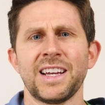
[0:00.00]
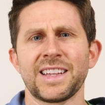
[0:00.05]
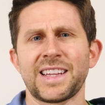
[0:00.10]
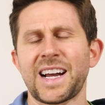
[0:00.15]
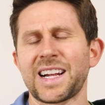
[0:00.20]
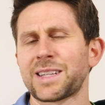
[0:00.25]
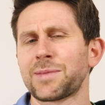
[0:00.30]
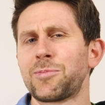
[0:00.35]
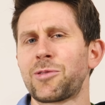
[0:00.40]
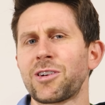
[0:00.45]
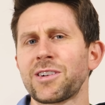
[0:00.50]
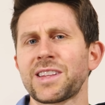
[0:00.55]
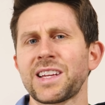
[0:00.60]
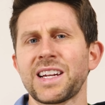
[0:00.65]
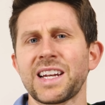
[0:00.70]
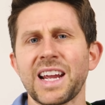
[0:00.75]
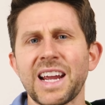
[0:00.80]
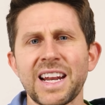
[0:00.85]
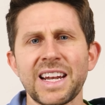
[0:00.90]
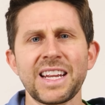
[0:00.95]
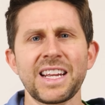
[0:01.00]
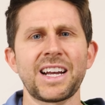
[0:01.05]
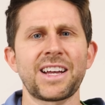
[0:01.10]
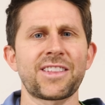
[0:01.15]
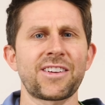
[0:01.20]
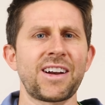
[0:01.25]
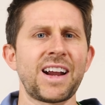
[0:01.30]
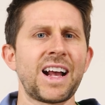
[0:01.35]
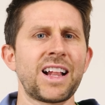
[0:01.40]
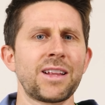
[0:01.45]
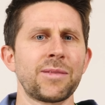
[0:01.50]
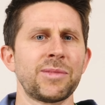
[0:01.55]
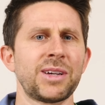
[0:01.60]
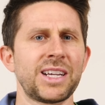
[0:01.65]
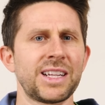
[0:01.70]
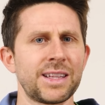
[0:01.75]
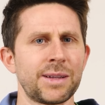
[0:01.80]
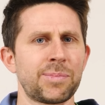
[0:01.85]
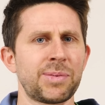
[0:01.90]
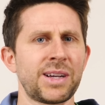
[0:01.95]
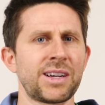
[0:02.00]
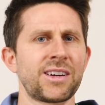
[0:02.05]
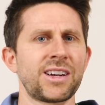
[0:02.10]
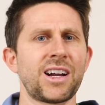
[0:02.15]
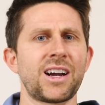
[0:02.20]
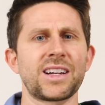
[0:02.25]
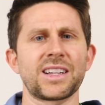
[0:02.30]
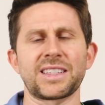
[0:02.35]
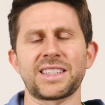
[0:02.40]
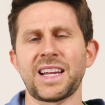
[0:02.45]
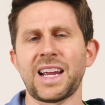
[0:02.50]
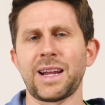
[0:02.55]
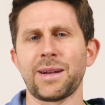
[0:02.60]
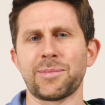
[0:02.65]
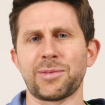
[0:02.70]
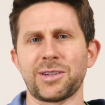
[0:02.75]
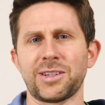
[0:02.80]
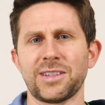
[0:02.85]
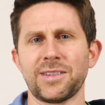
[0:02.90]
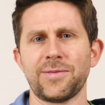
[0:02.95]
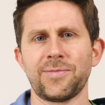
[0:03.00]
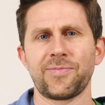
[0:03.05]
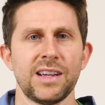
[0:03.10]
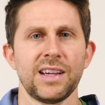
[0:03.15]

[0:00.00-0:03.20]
That's more than any other element in the periodic table.